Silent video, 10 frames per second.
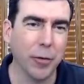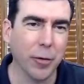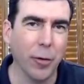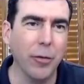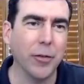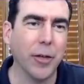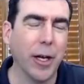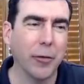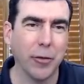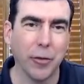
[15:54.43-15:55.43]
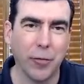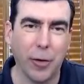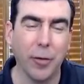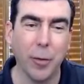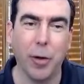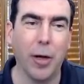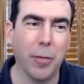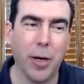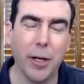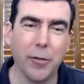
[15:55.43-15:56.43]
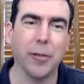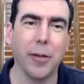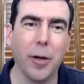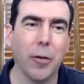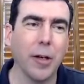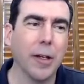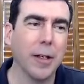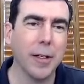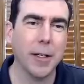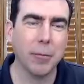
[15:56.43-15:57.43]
So gold is actually just following bond prices lower.